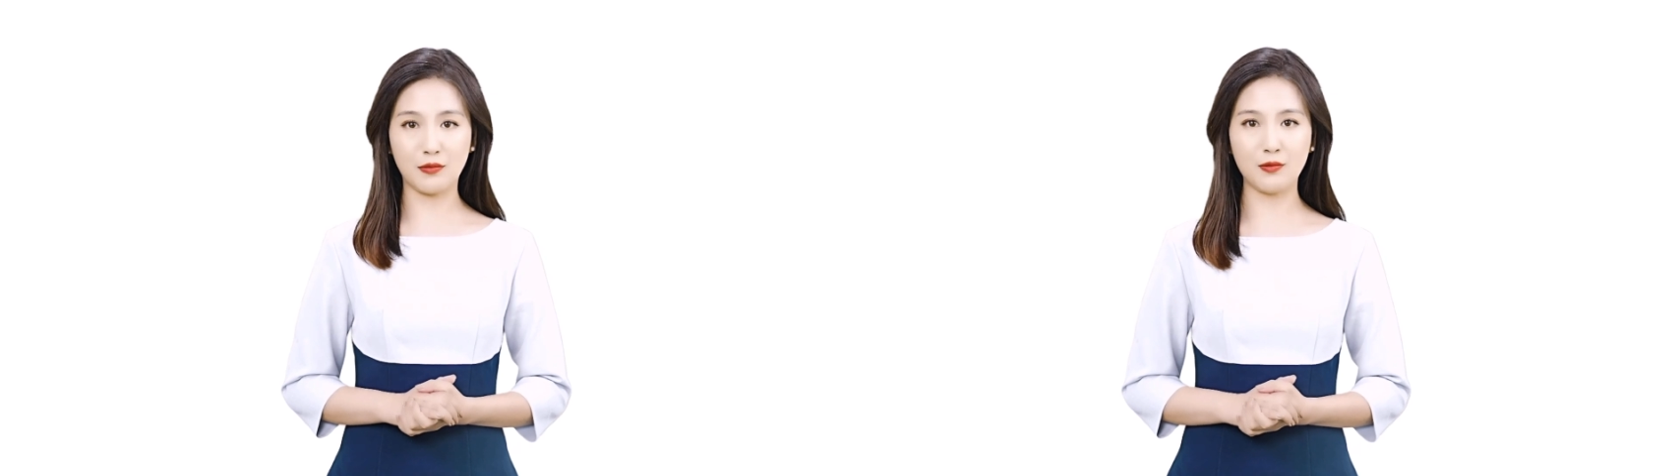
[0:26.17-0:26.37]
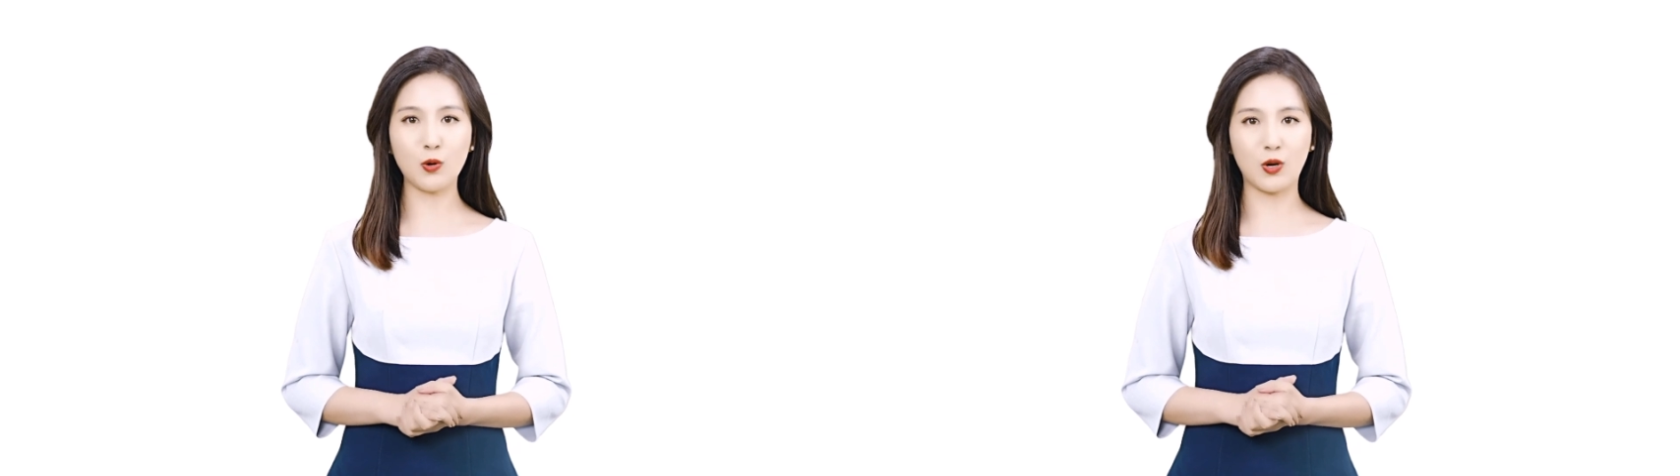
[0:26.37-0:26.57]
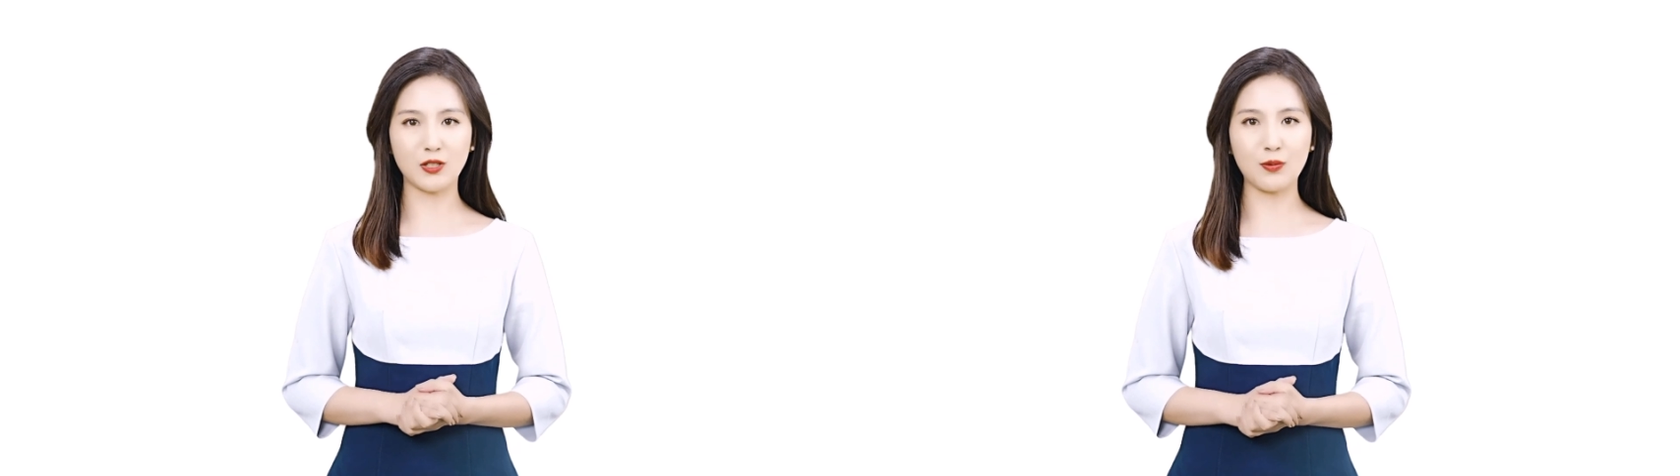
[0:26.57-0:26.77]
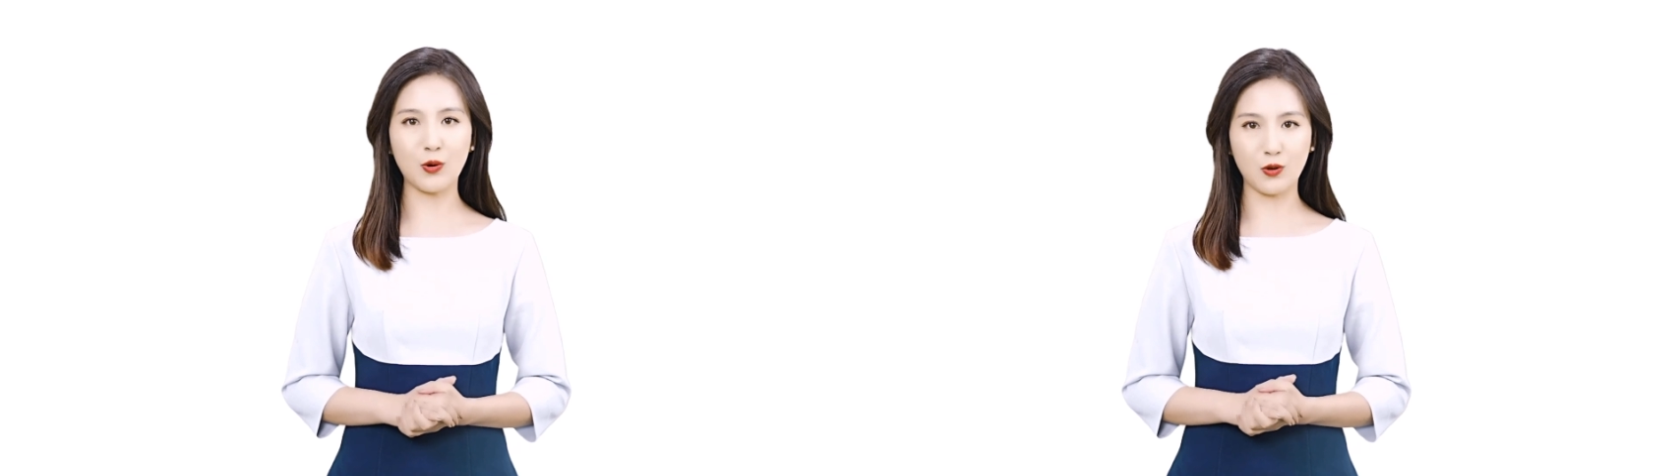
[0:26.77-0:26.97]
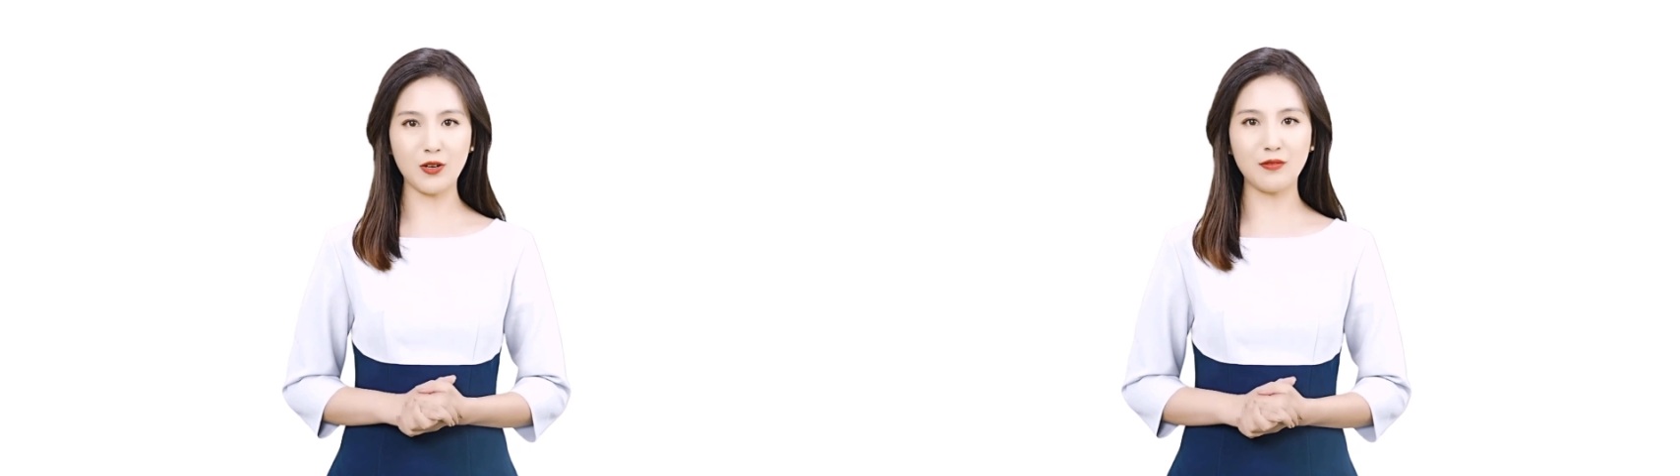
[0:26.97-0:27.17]
Once
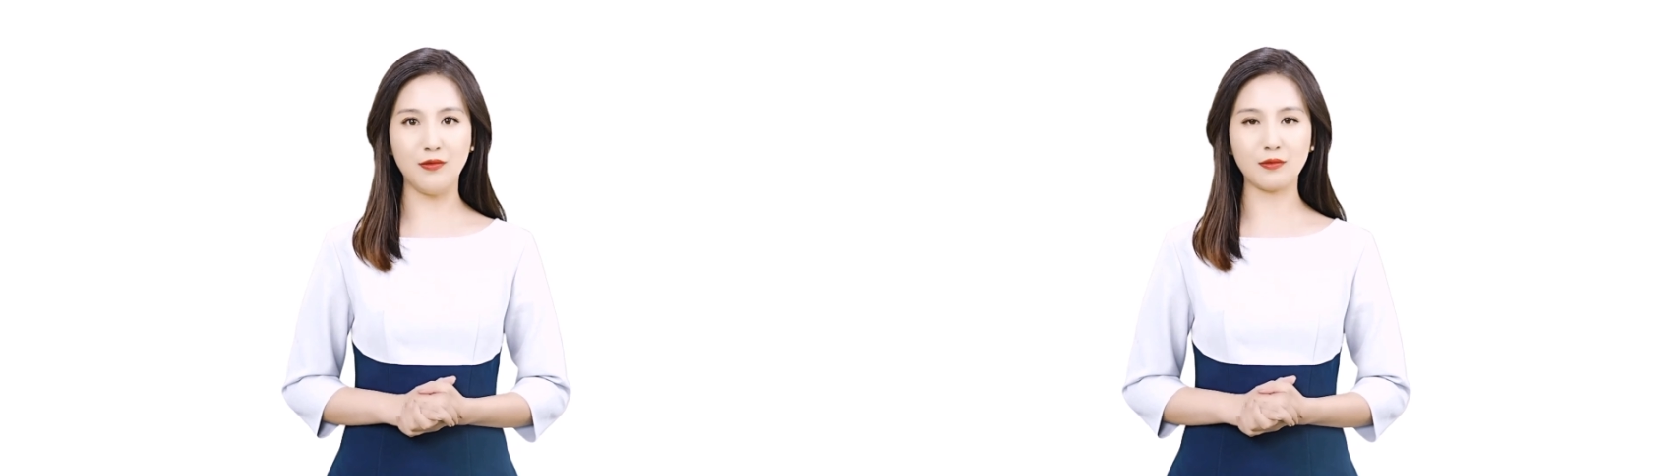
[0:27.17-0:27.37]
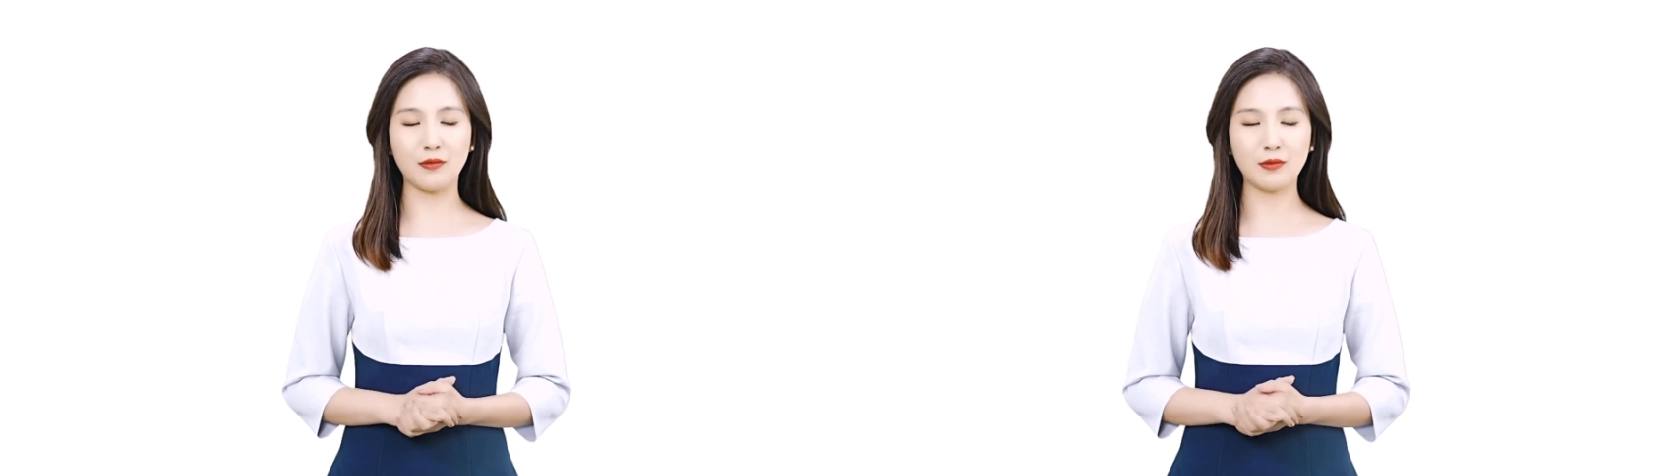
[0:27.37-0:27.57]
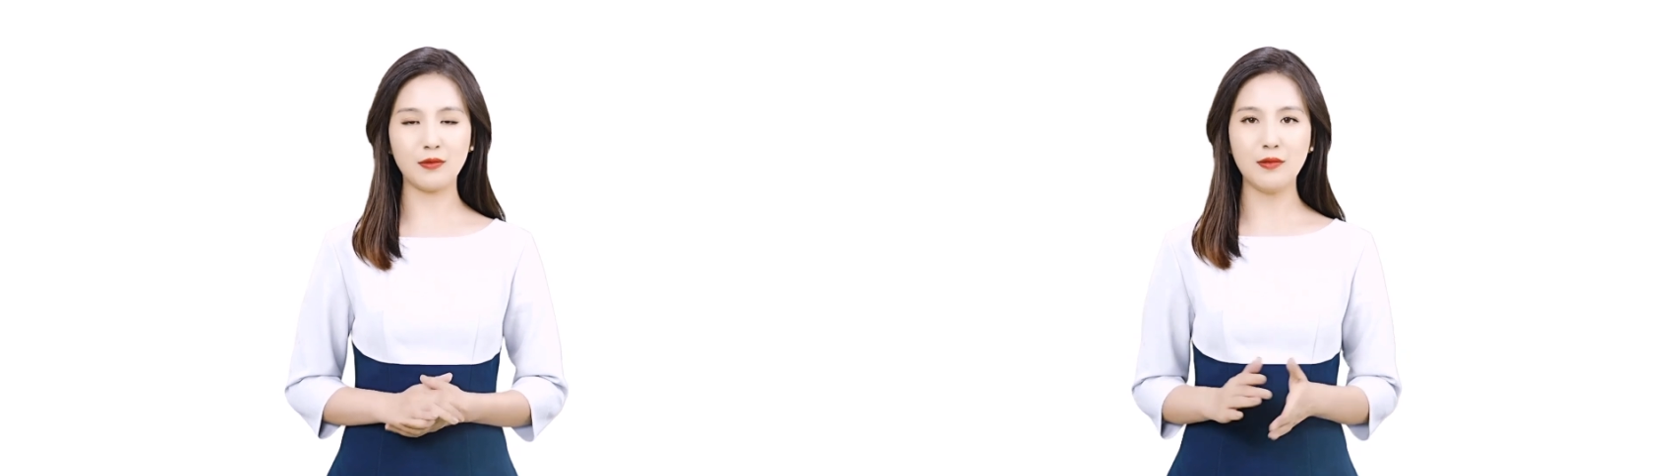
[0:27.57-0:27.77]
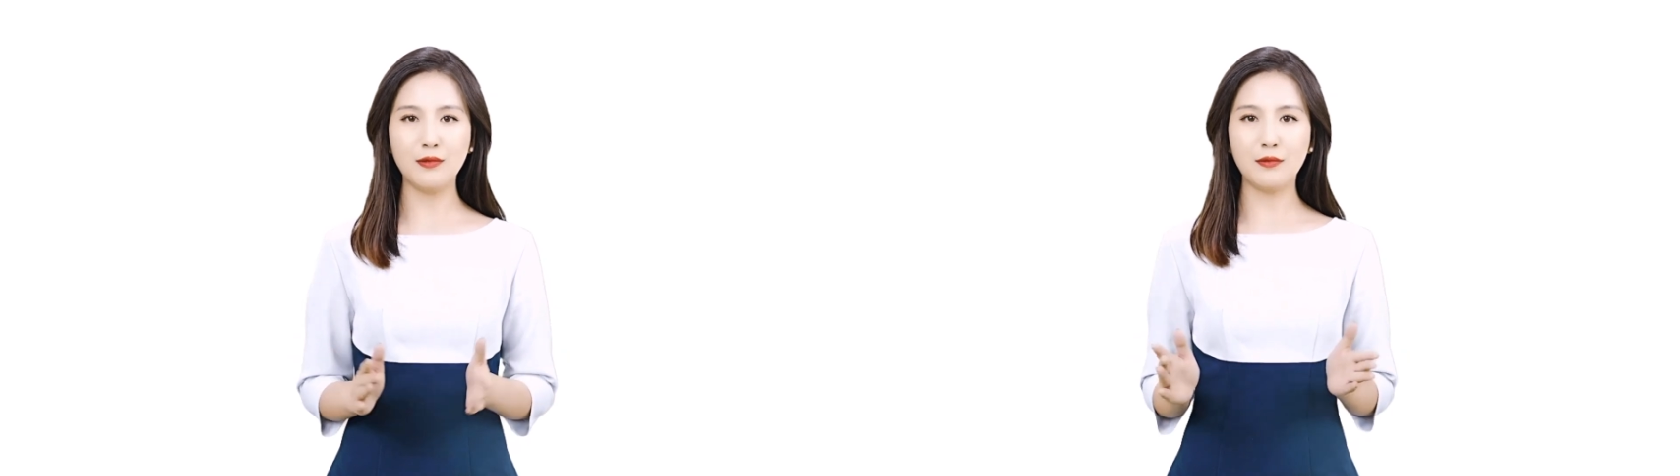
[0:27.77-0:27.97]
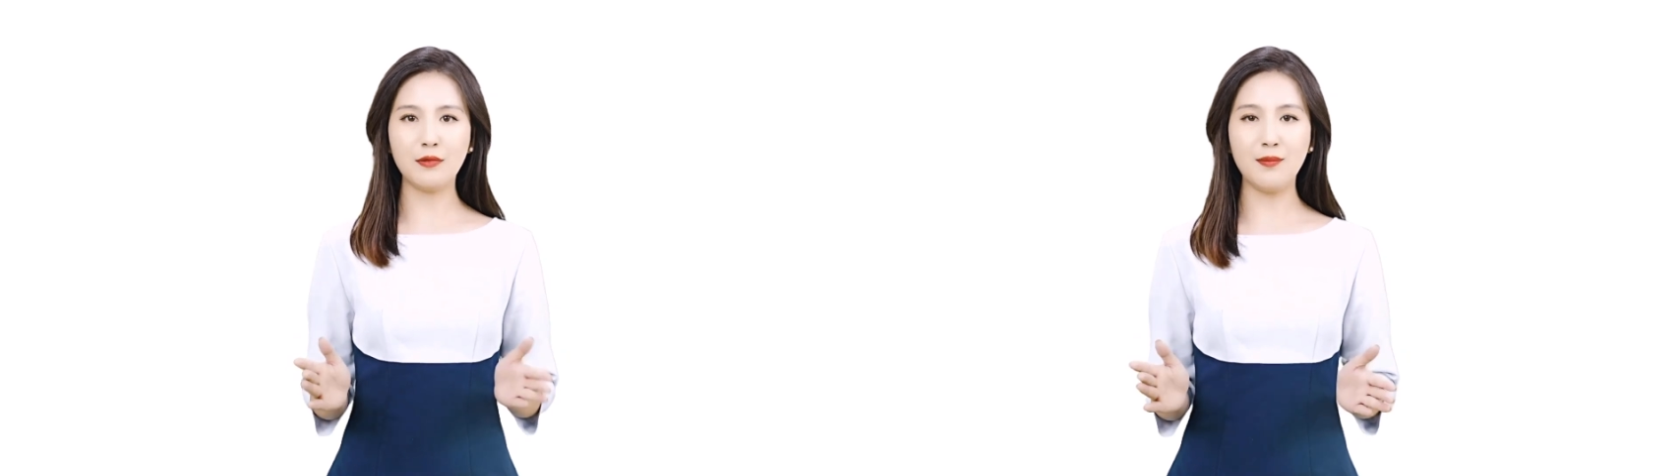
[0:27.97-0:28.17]
more.
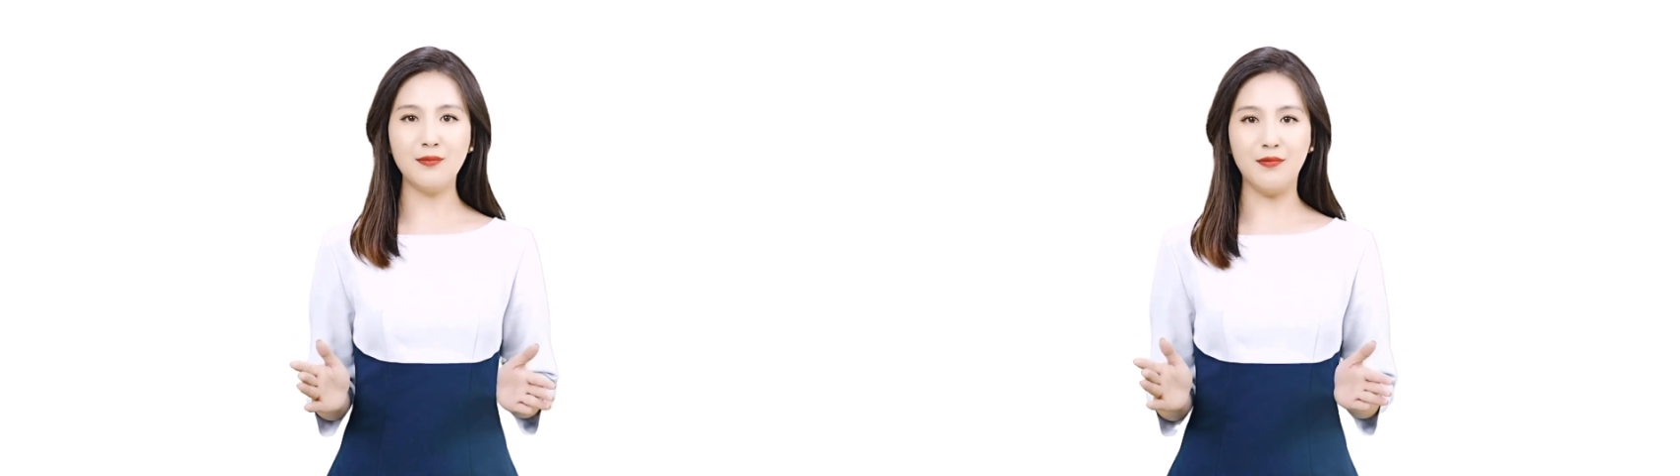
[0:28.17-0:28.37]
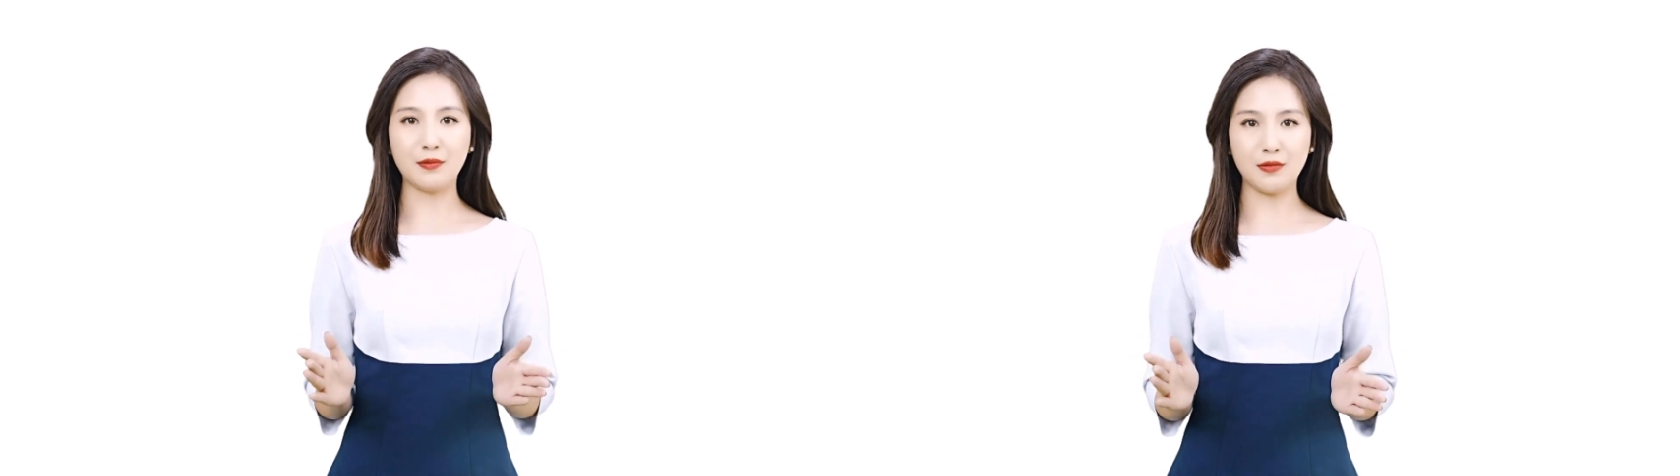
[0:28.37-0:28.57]
M.